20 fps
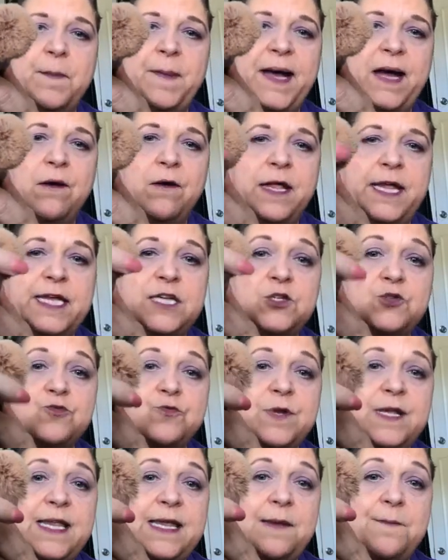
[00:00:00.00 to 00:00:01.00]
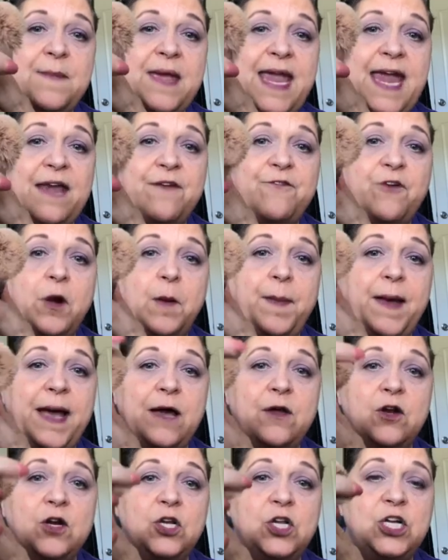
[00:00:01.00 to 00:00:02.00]
a powder, it's really made for a
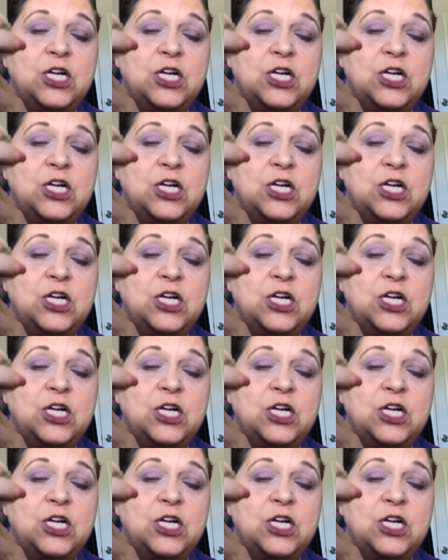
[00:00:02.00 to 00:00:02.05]
powder.